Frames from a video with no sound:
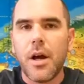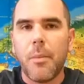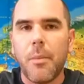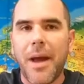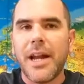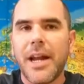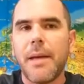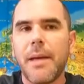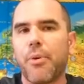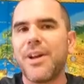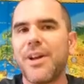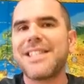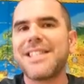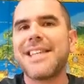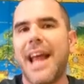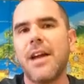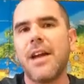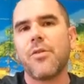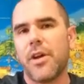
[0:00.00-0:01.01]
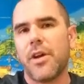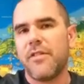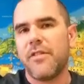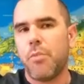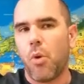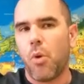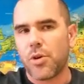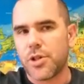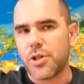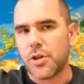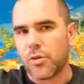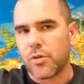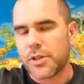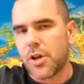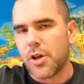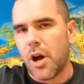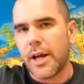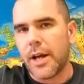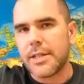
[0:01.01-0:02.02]
a man named Prince Henry of Portugal
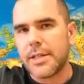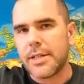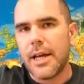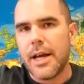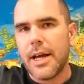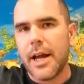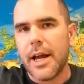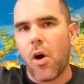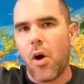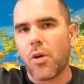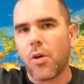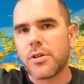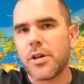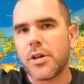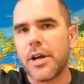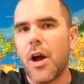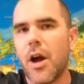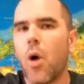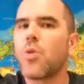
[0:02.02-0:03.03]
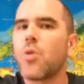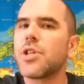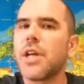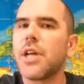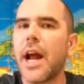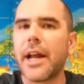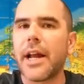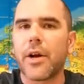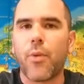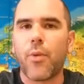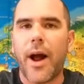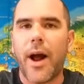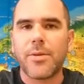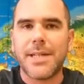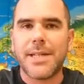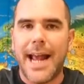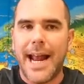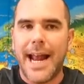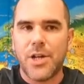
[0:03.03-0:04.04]
sought an alternate oceanic
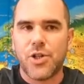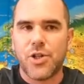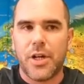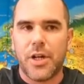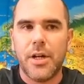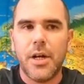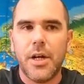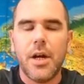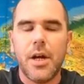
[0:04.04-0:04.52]
route to Asia.